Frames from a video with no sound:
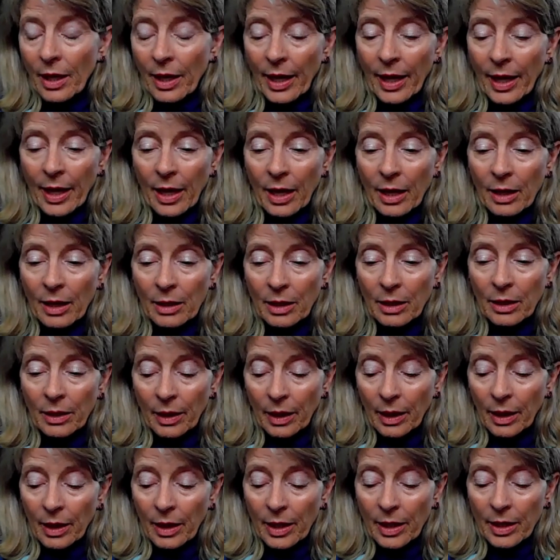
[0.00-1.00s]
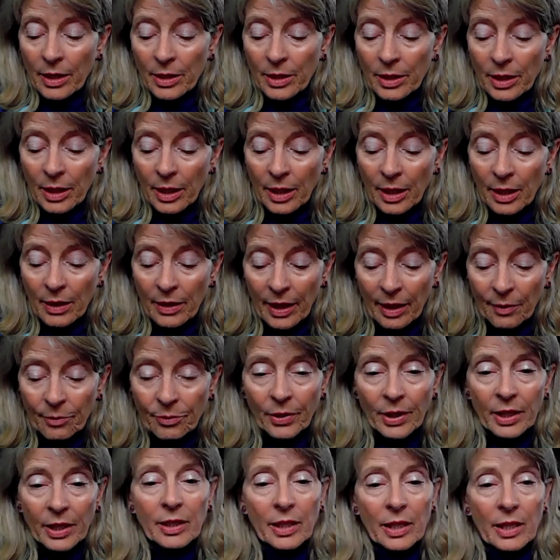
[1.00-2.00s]
And they
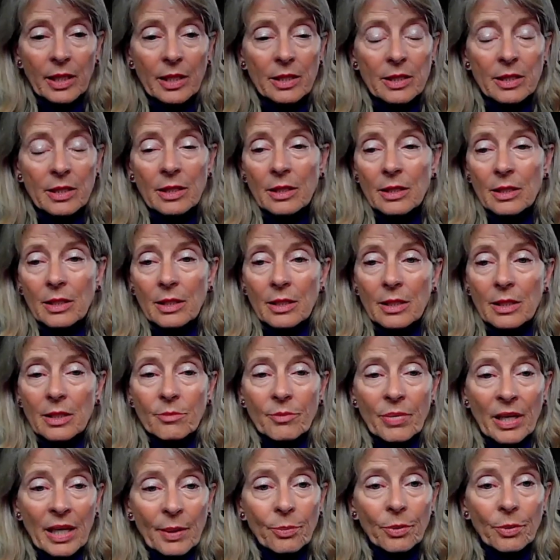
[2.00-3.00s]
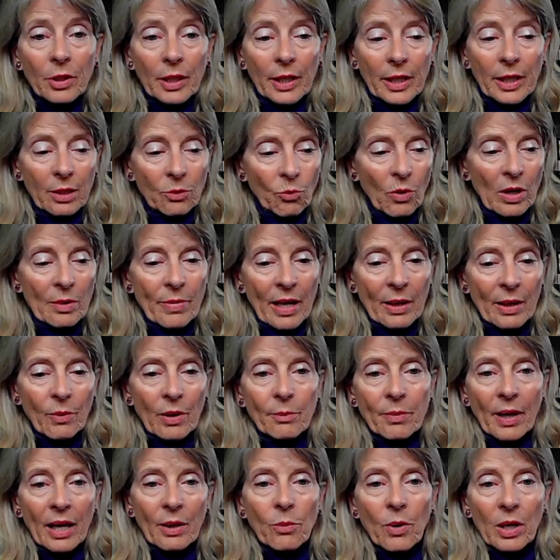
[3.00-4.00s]
bring these people in one by
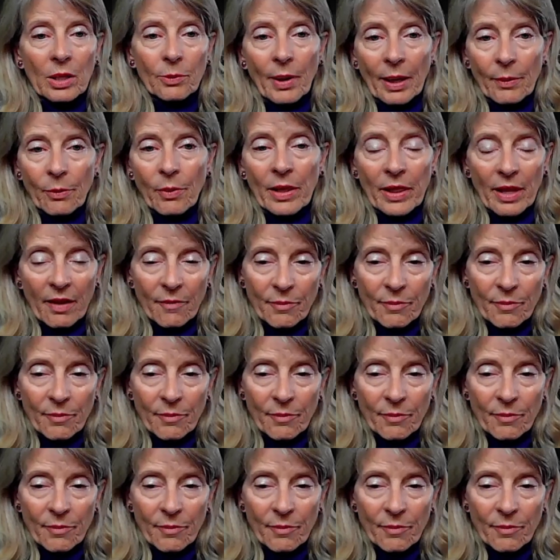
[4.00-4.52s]
one by one by one.